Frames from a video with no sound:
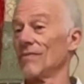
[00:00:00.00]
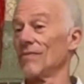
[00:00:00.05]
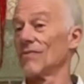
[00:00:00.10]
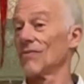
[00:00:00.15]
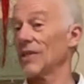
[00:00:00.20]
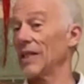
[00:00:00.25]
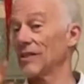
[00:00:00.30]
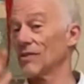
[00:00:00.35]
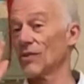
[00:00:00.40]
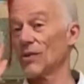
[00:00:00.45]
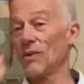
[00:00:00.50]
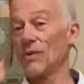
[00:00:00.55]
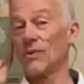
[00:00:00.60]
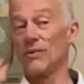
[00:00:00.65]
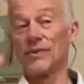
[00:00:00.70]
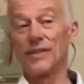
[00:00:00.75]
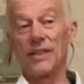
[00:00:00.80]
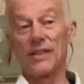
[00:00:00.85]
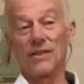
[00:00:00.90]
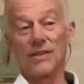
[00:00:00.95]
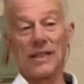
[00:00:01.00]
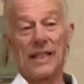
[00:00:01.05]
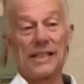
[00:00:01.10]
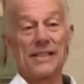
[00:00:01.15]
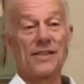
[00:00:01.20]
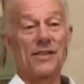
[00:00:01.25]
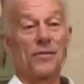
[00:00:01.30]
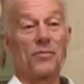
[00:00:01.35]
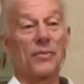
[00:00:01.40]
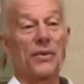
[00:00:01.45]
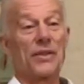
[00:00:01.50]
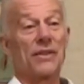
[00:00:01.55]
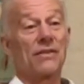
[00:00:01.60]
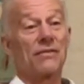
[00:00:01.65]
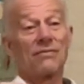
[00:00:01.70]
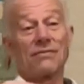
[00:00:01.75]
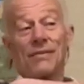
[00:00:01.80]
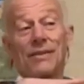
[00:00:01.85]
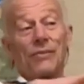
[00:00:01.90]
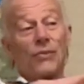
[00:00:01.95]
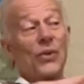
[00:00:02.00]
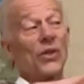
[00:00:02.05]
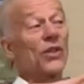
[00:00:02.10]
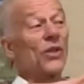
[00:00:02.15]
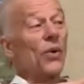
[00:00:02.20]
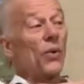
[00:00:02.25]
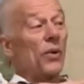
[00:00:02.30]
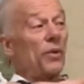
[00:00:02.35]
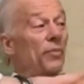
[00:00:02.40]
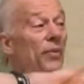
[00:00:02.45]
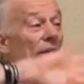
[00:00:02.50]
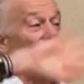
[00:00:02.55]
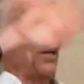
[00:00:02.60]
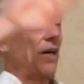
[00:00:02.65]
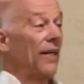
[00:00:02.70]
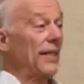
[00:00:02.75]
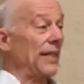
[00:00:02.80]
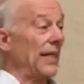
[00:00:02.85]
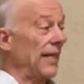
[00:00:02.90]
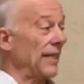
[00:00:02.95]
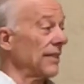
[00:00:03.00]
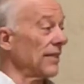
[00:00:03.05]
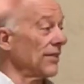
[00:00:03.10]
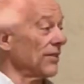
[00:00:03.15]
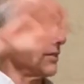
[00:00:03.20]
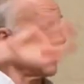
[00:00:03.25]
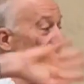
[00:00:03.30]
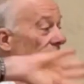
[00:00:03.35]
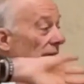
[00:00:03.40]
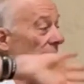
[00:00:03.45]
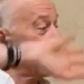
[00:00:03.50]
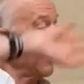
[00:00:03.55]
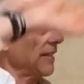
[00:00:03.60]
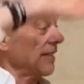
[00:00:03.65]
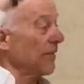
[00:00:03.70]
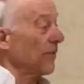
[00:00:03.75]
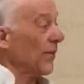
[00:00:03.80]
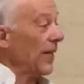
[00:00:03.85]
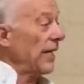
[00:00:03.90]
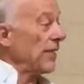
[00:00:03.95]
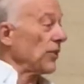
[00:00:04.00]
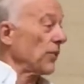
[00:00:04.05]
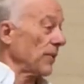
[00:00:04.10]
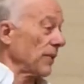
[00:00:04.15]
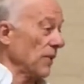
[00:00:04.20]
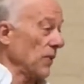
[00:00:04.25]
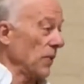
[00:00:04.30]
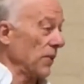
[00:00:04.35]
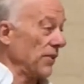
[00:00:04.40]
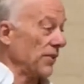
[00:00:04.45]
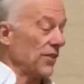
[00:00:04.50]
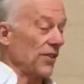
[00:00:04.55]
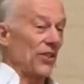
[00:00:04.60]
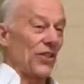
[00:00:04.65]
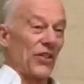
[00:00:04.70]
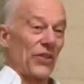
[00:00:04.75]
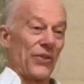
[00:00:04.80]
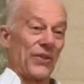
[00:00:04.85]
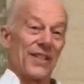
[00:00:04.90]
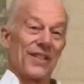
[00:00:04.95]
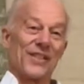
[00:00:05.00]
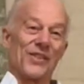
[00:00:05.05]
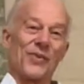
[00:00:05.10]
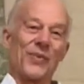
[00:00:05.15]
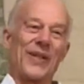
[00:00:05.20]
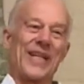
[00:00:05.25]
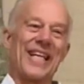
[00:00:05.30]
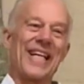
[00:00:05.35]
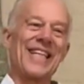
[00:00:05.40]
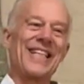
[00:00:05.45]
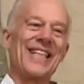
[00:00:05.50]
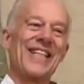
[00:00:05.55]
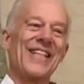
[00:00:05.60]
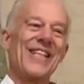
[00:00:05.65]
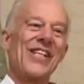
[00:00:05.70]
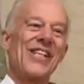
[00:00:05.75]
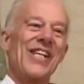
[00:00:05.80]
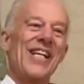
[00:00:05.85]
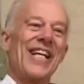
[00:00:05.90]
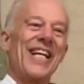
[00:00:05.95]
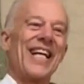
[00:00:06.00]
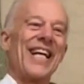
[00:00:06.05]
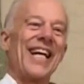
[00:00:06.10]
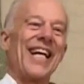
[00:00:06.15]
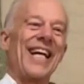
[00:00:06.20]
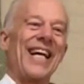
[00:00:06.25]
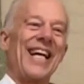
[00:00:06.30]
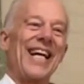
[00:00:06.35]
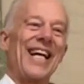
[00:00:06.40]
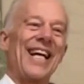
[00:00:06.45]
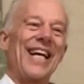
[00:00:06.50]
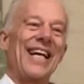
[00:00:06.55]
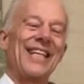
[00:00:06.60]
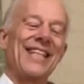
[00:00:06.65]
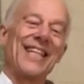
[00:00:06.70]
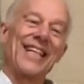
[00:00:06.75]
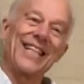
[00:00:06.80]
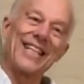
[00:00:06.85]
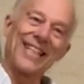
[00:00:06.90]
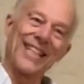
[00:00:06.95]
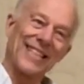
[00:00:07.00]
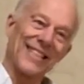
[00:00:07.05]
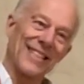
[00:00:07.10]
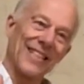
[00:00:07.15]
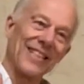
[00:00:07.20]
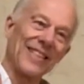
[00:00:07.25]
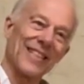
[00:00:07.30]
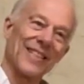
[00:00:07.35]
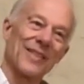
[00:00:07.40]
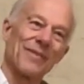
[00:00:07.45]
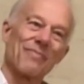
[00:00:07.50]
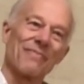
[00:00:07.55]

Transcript: That's a whole nother lesson, but we're going beyond that. This is like graduate course in yoga this weekend, and yet it isn't.